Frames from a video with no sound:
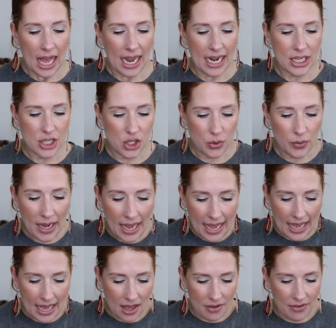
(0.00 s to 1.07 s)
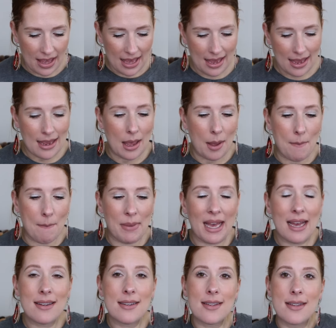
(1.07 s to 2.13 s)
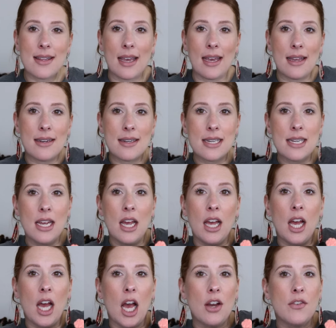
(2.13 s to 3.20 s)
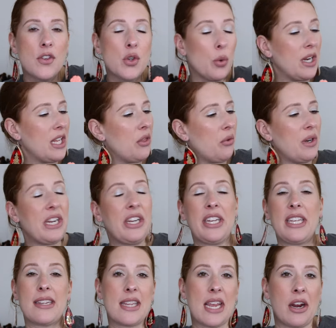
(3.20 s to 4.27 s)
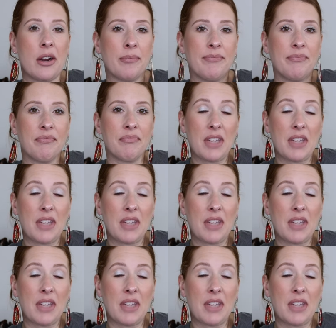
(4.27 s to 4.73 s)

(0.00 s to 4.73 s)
I do have a basket of 23 goodies here.